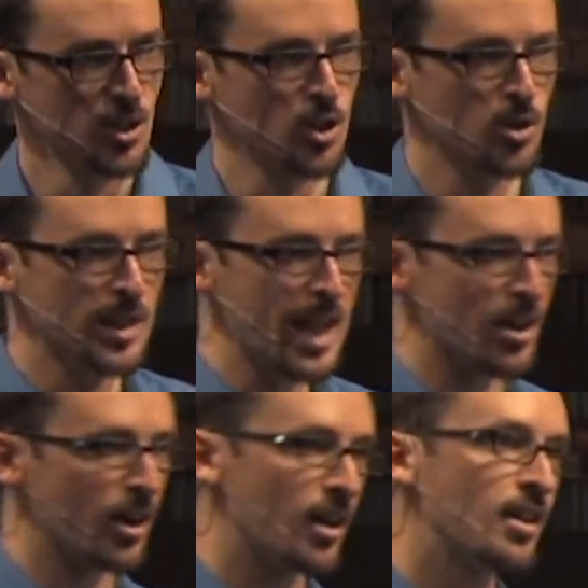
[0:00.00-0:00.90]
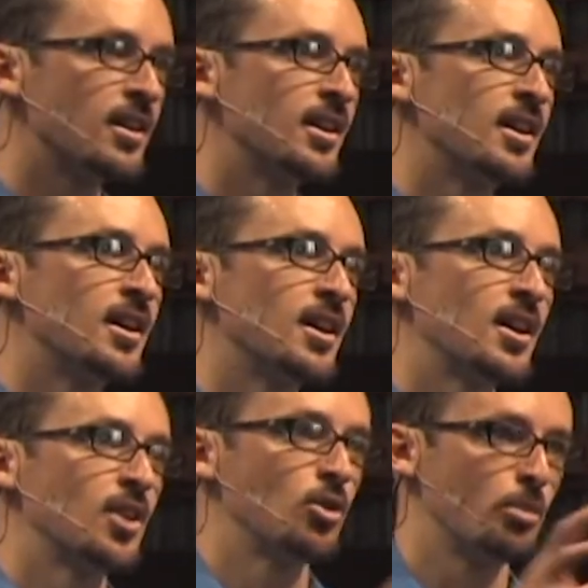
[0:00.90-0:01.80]
The creator
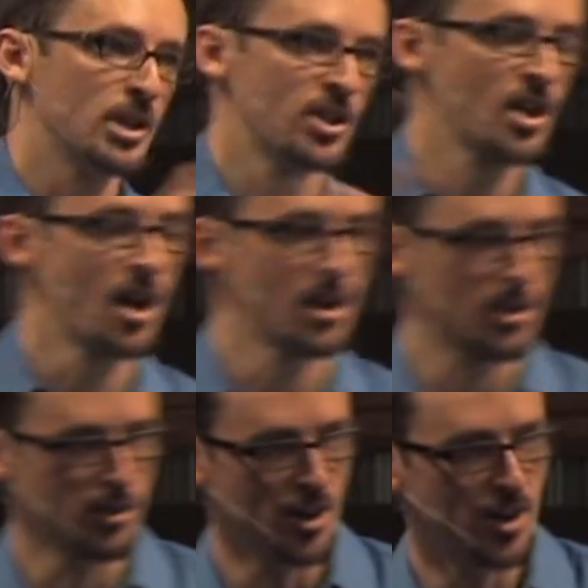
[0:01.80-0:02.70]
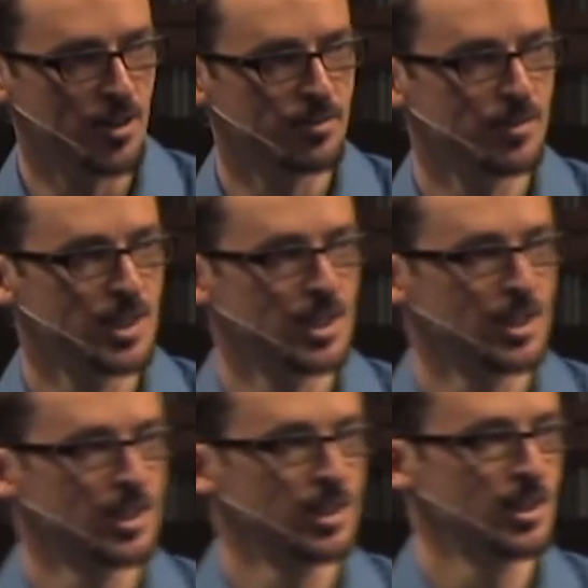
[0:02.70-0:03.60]
will be the conqueror.
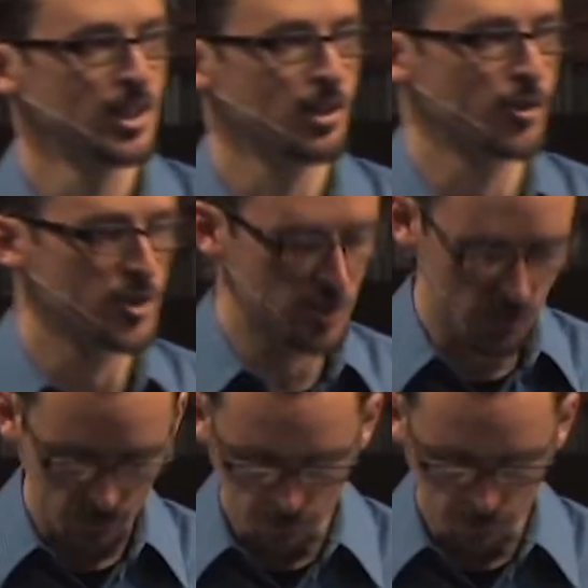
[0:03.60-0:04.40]
Look at verse